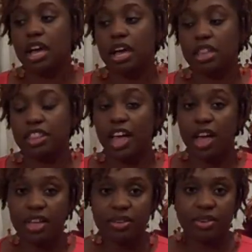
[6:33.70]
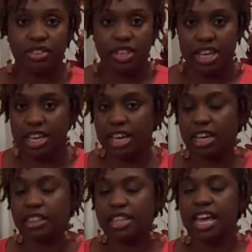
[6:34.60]
Um, the other
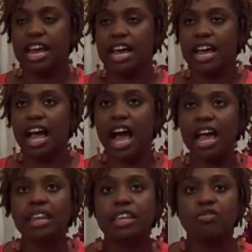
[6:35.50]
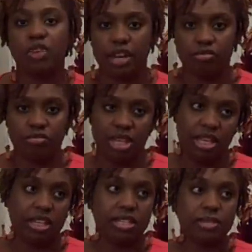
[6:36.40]
thing that I highly
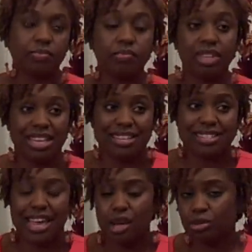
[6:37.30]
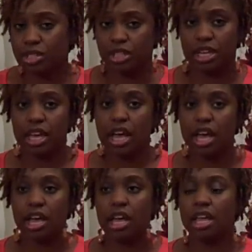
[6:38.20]
recommend is counseling.
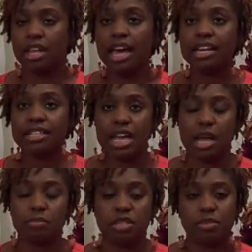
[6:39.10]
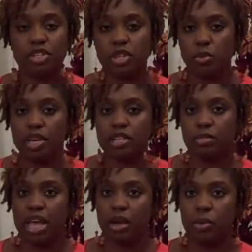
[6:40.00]
Uh, a lot of times, especially we as
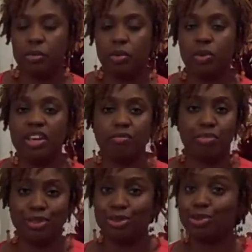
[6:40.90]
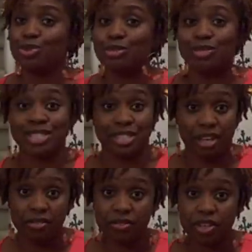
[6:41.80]
black women, we have been through some
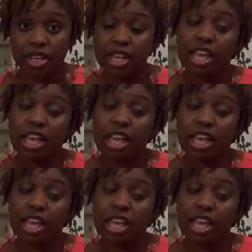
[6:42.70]
stuff.